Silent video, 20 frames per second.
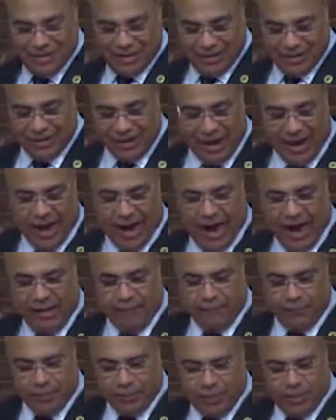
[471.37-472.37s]

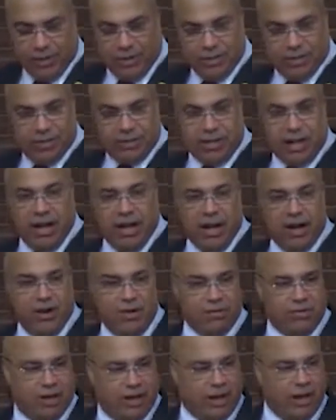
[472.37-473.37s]
God
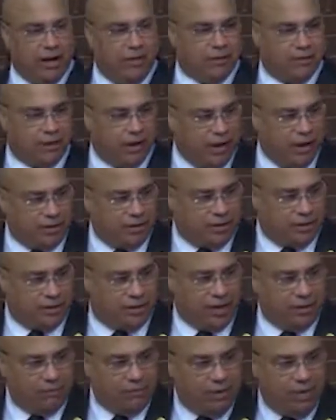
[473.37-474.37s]
still gives us
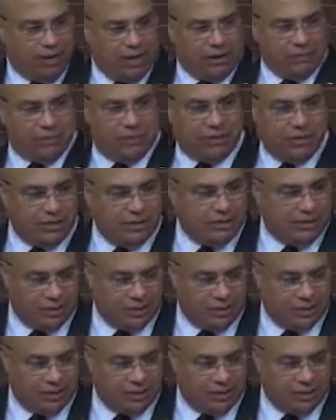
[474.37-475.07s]
some glimpses